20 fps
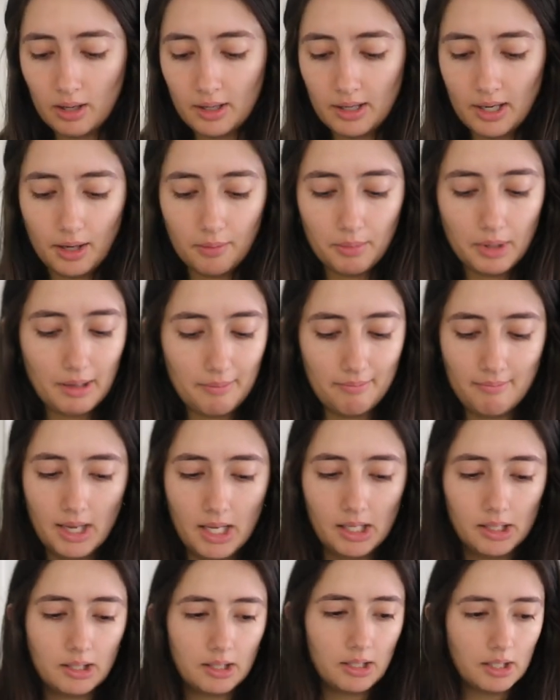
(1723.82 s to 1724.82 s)
Now I'm gonna
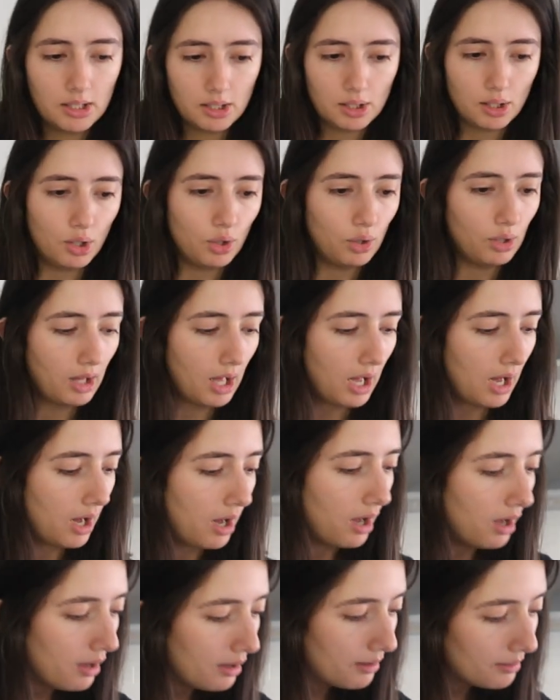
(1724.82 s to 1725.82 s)
mix this all
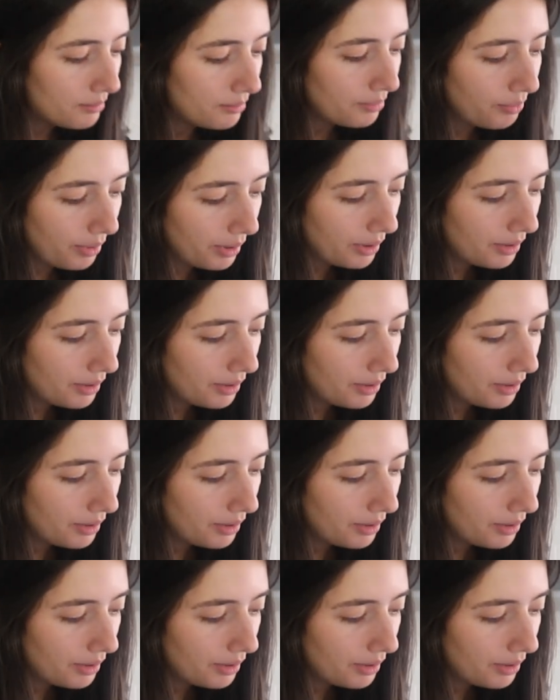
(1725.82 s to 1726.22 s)
up.